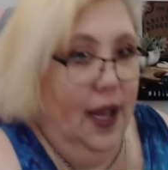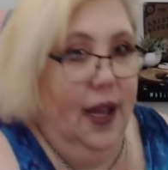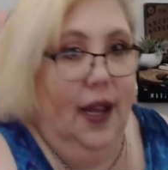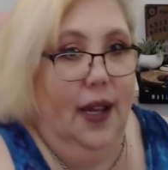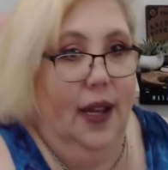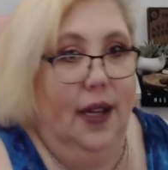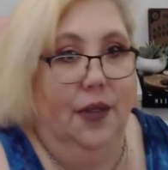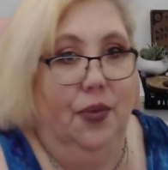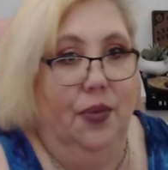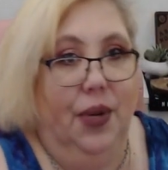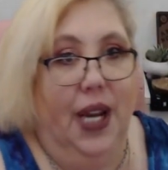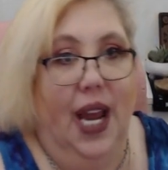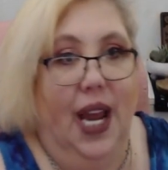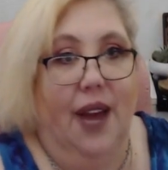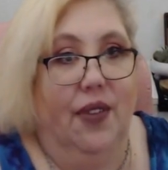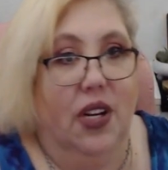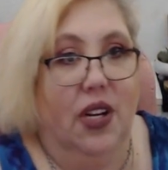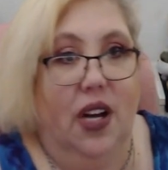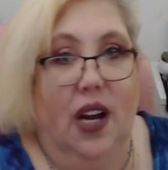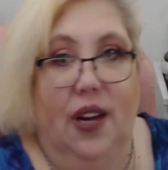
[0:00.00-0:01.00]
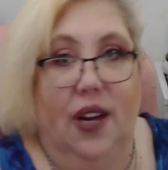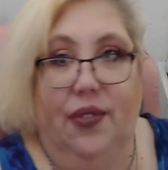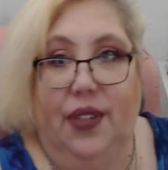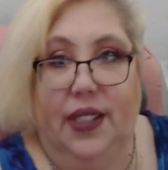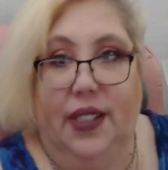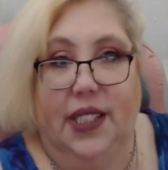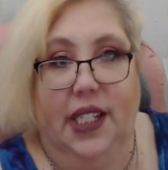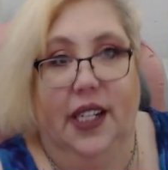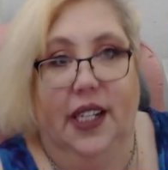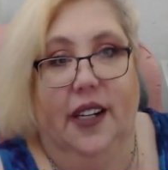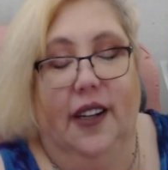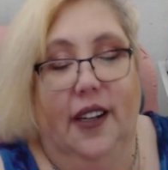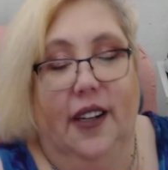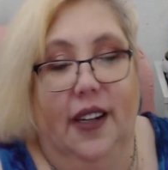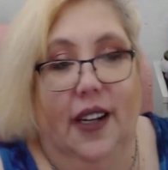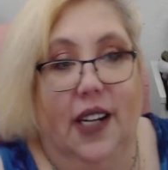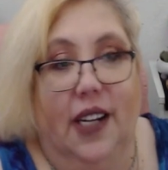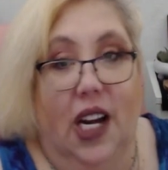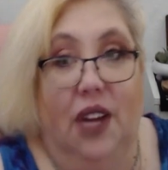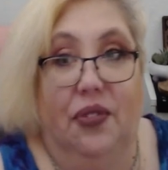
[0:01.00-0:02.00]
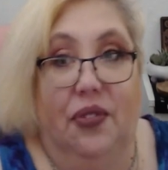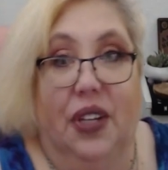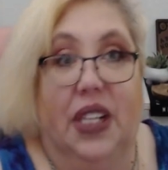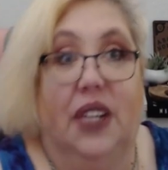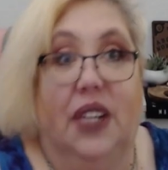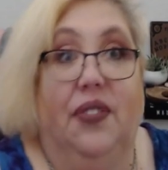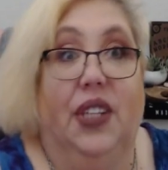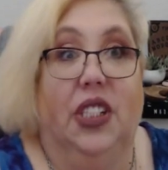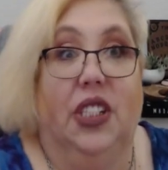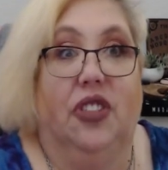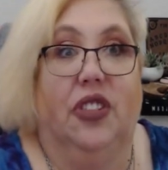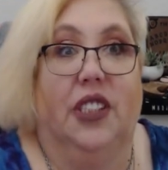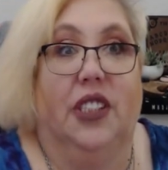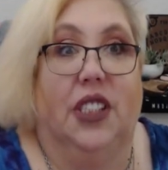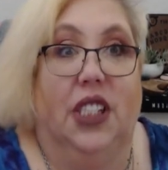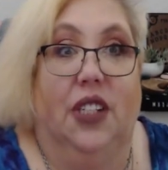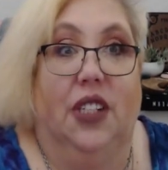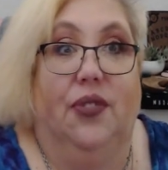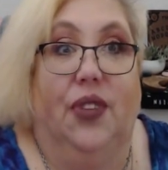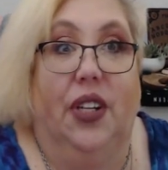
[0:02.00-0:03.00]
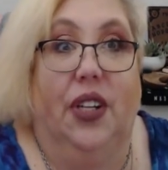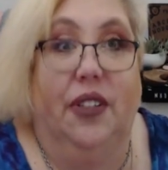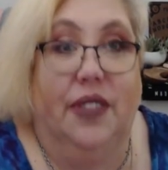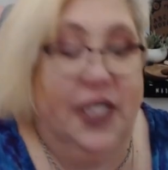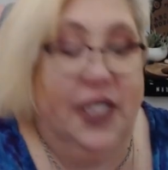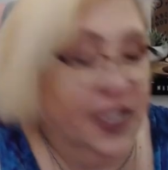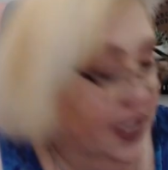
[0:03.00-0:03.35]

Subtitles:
we have a conflict here, a conflict of interest here, folks.